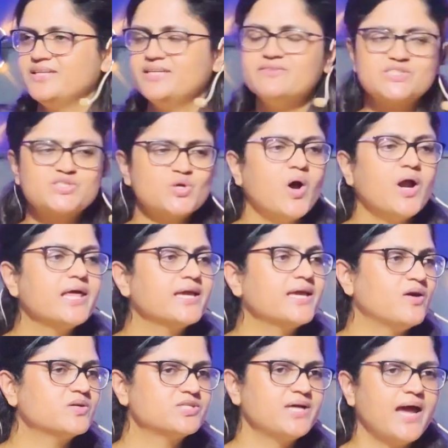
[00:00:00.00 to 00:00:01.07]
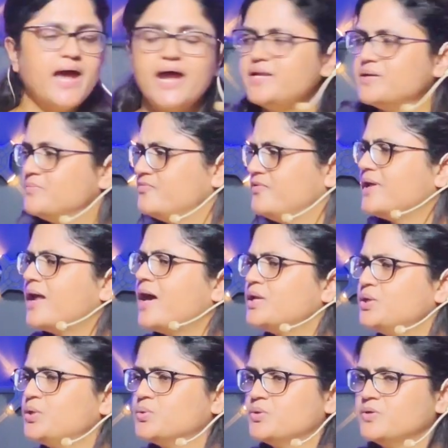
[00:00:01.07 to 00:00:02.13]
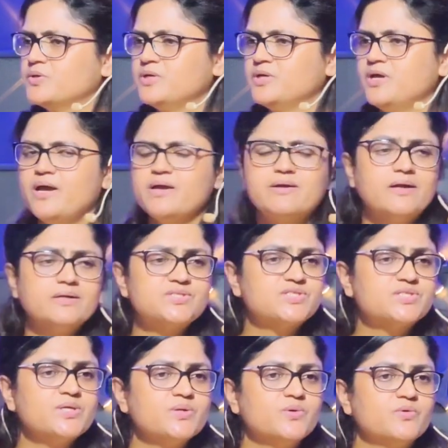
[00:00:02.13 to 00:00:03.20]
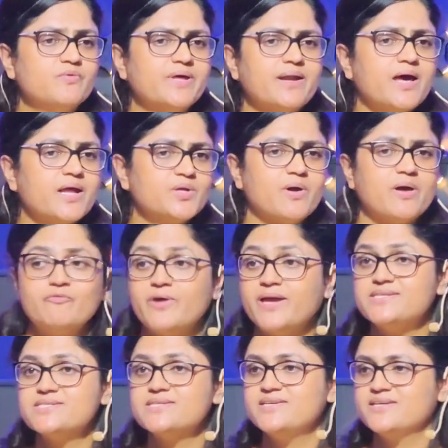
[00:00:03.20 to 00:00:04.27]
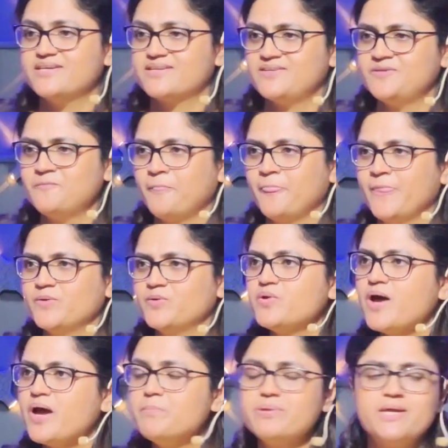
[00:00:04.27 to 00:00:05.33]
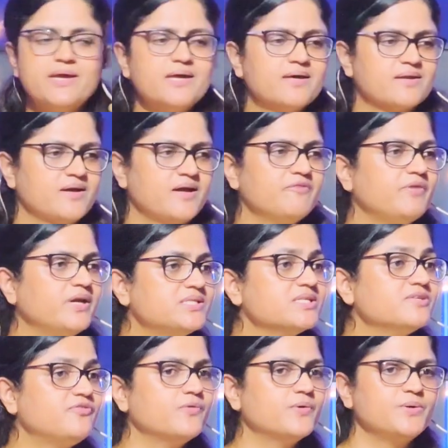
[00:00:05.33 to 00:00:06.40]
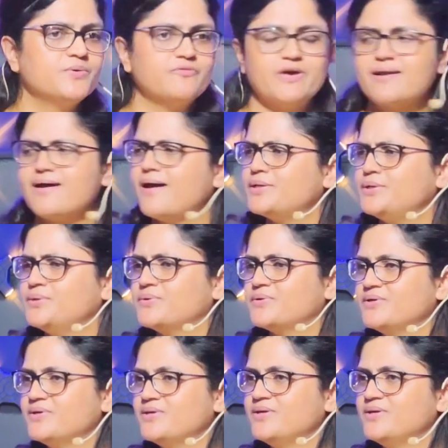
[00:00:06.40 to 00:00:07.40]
He was calling out, Adam, where are you? I can't see you. Where are you? I'm waiting here. You know, I'm here. I'm waiting for you. Where are you?